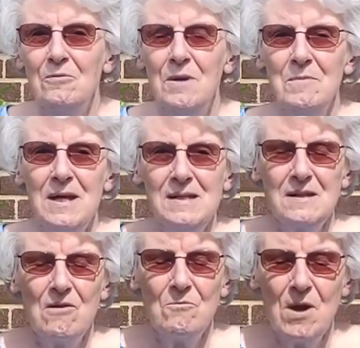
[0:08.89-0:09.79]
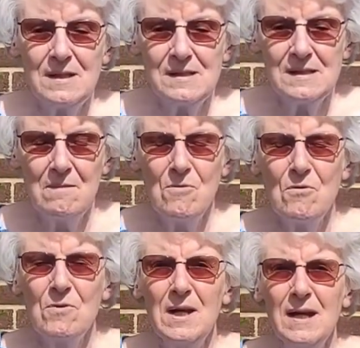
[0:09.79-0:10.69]
We meet on Wednesday
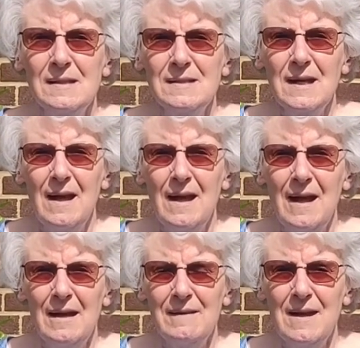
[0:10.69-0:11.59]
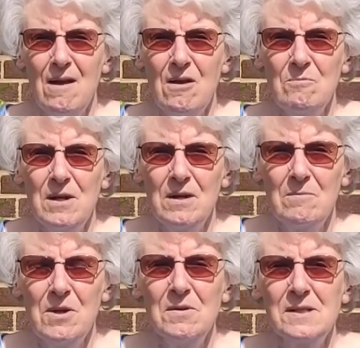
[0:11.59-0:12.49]
mornings at the Arbury
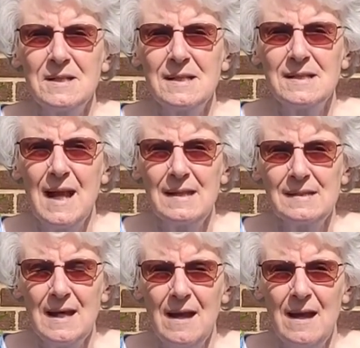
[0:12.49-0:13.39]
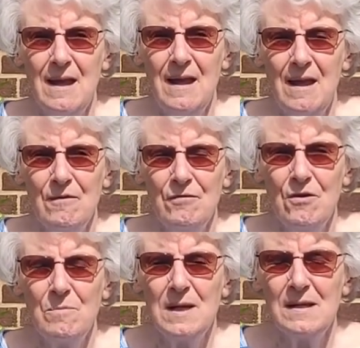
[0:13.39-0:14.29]
Community Centre
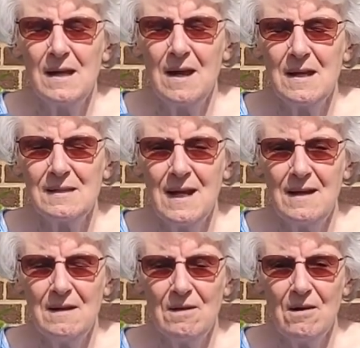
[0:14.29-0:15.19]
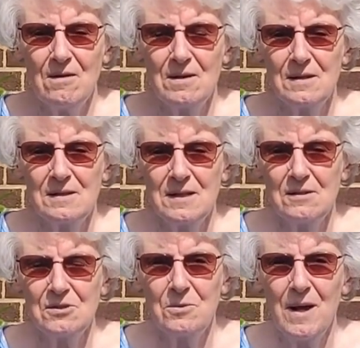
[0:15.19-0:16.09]
from 10 o'clock
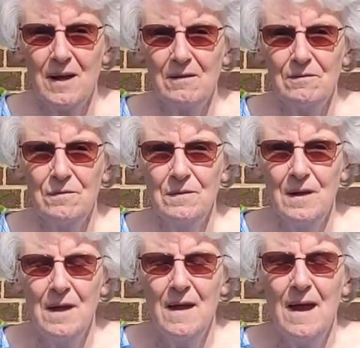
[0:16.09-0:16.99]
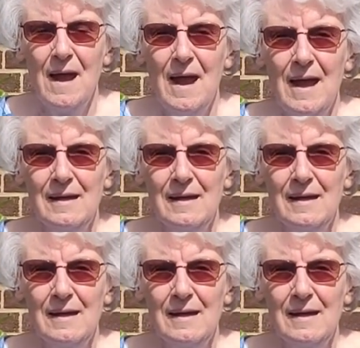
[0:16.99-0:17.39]
till 12.